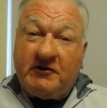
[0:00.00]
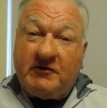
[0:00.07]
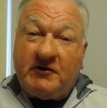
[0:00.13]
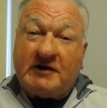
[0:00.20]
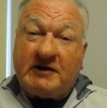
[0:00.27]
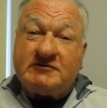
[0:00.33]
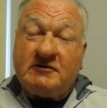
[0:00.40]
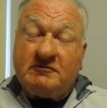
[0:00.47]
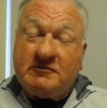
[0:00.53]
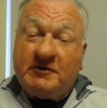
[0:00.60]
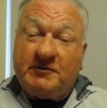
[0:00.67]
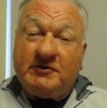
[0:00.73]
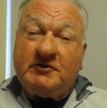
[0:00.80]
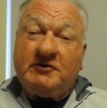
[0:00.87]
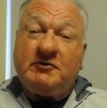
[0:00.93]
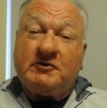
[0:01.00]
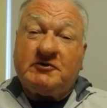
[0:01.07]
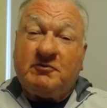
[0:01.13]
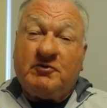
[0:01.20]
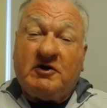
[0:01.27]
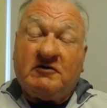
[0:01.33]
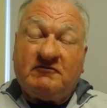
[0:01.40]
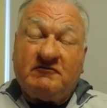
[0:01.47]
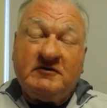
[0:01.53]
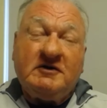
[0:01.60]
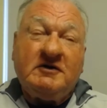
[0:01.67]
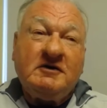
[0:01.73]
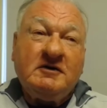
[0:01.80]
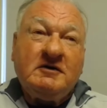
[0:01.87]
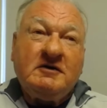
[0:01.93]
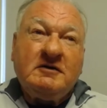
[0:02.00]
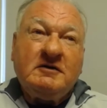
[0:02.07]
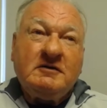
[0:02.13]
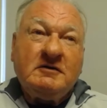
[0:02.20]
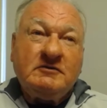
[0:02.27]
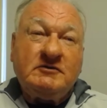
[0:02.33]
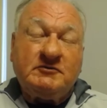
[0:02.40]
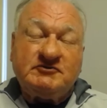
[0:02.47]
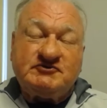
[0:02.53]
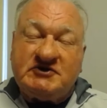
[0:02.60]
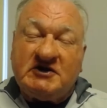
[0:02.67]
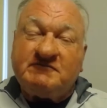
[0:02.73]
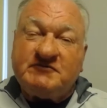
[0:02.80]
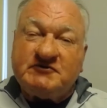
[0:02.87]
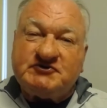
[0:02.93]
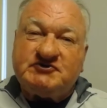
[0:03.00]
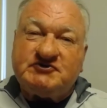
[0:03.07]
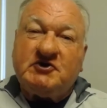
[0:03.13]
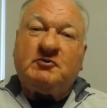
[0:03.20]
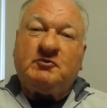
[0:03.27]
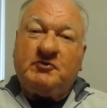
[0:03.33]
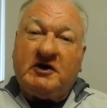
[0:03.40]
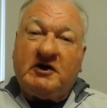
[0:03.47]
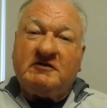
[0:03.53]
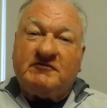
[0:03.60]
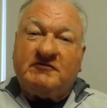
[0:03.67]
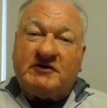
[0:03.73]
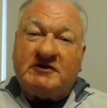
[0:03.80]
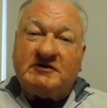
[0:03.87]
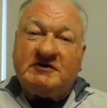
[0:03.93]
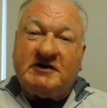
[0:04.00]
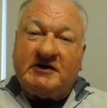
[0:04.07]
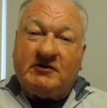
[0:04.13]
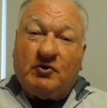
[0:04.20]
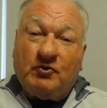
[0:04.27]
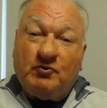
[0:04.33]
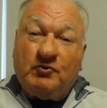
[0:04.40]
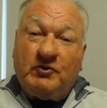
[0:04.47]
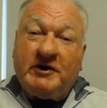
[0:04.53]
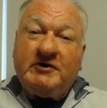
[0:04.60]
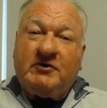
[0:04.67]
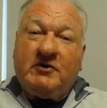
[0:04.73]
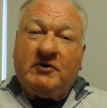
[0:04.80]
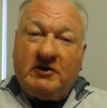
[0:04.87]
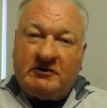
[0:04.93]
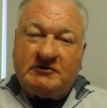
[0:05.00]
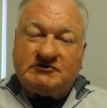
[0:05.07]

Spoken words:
You're acting, you come off, the stuff is so relevant and right on.